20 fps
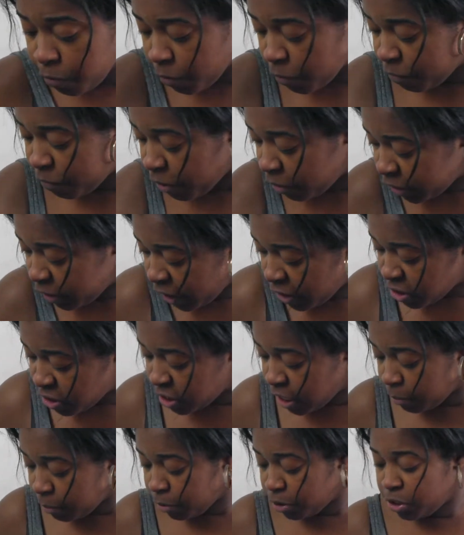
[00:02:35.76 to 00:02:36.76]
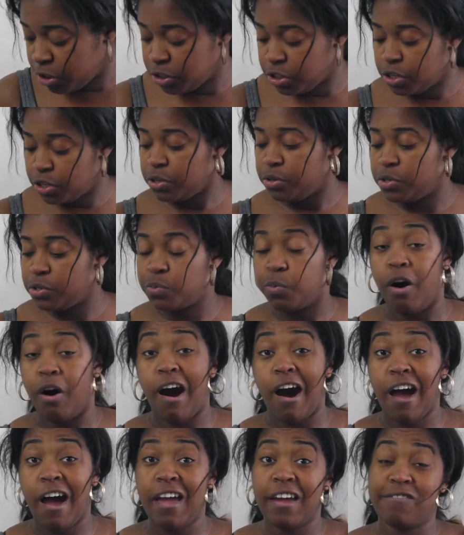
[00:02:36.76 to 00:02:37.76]
for foundation, I'm going to use what
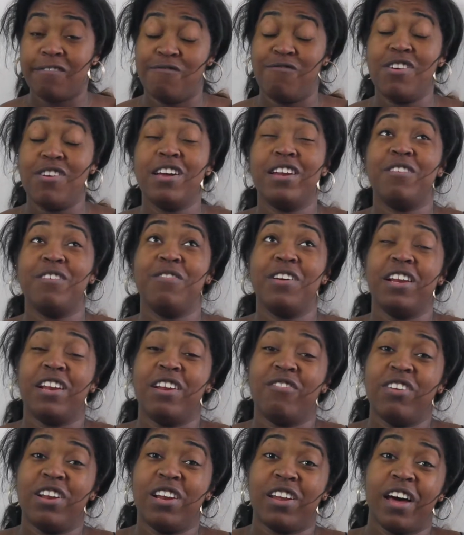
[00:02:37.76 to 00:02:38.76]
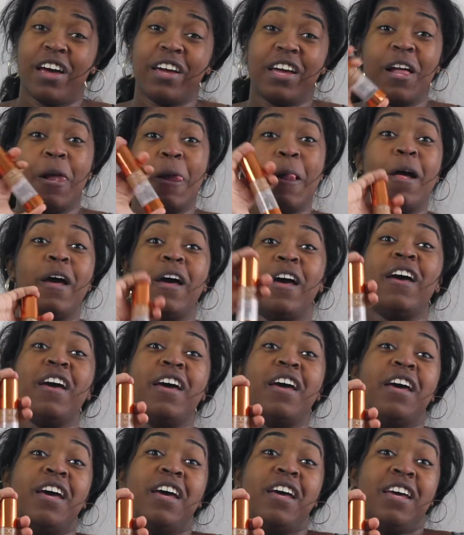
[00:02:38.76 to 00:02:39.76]
I really like.
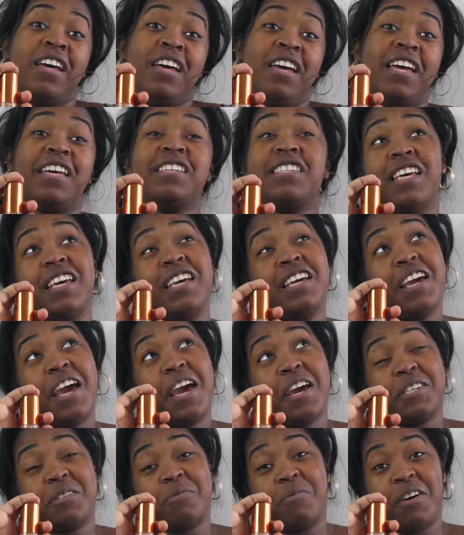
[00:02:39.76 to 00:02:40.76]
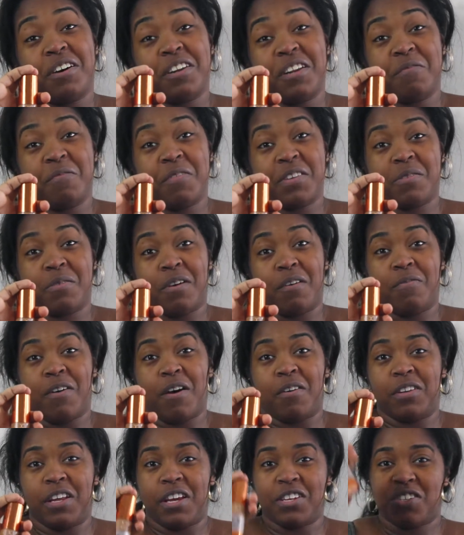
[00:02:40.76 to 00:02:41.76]
It's the EX1 Invisiwear
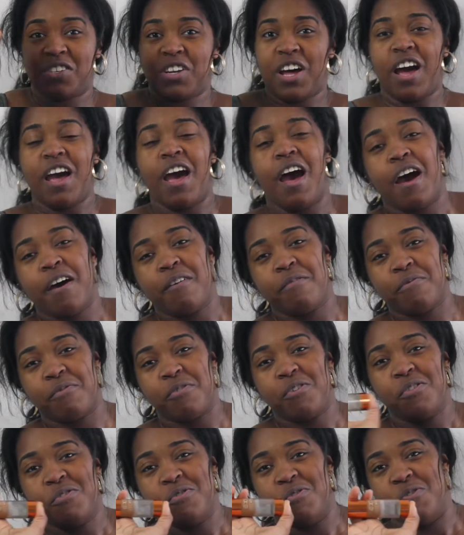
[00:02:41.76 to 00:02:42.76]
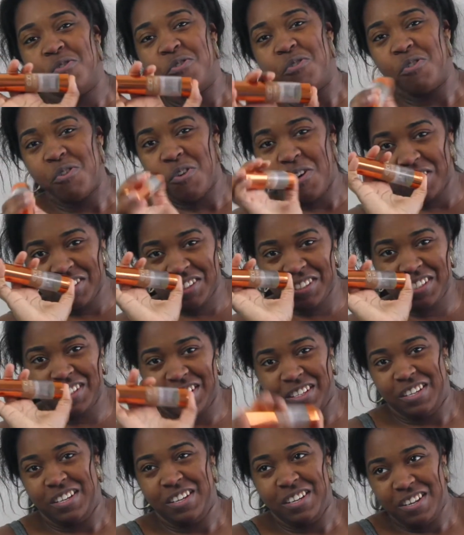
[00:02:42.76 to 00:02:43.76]
Foundation. I have not